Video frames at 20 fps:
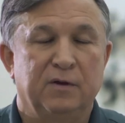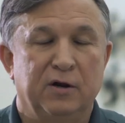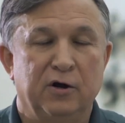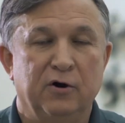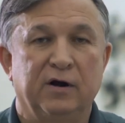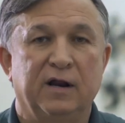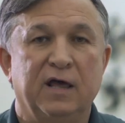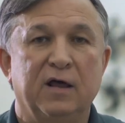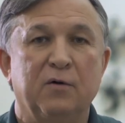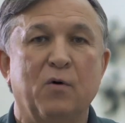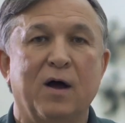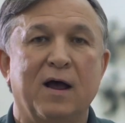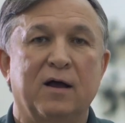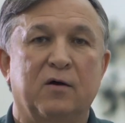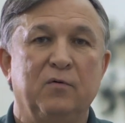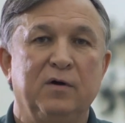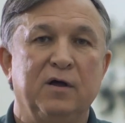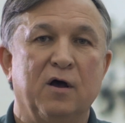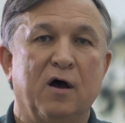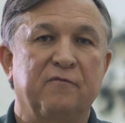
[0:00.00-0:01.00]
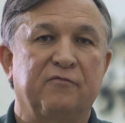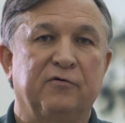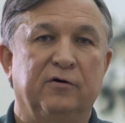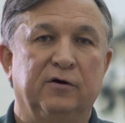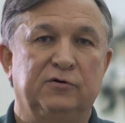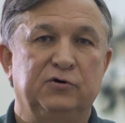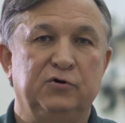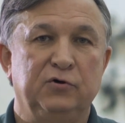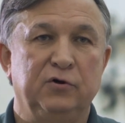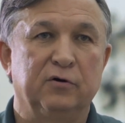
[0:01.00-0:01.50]
Here at NWACC, we
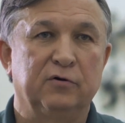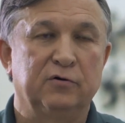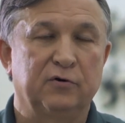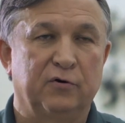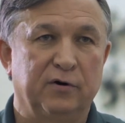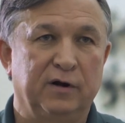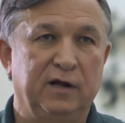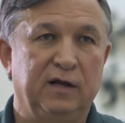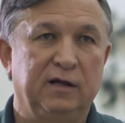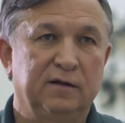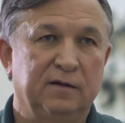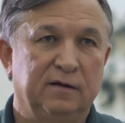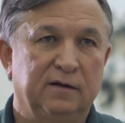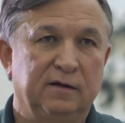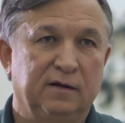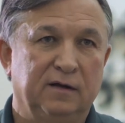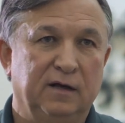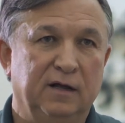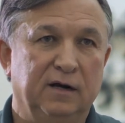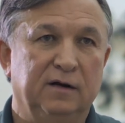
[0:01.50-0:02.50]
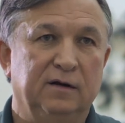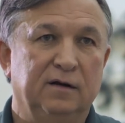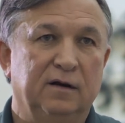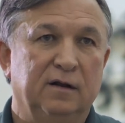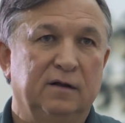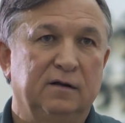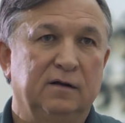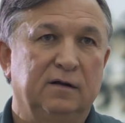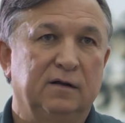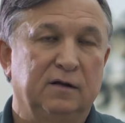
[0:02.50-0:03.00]
offer a 2-year degree in
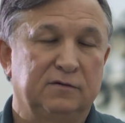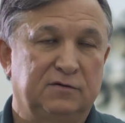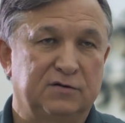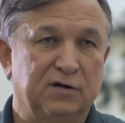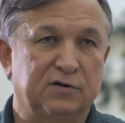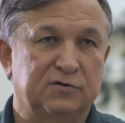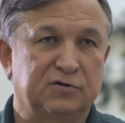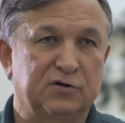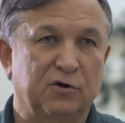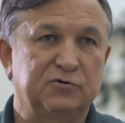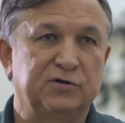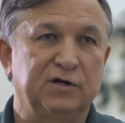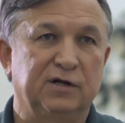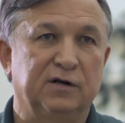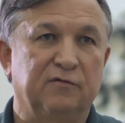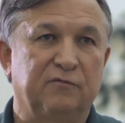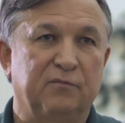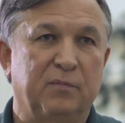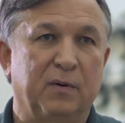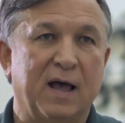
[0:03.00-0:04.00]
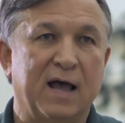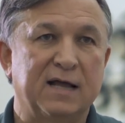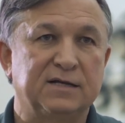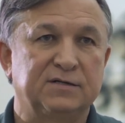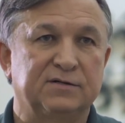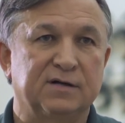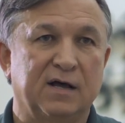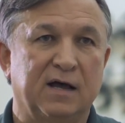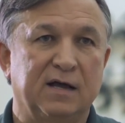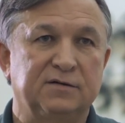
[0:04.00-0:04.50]
an Associate of
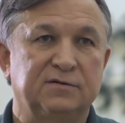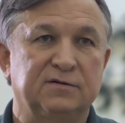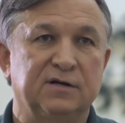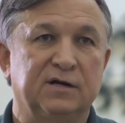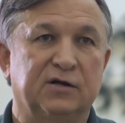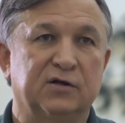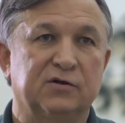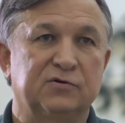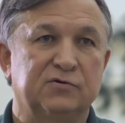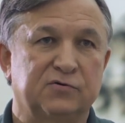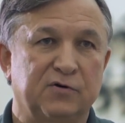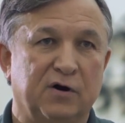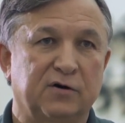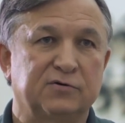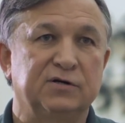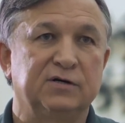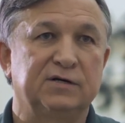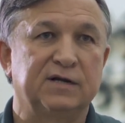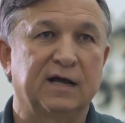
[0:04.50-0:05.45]
Applied Science in Construction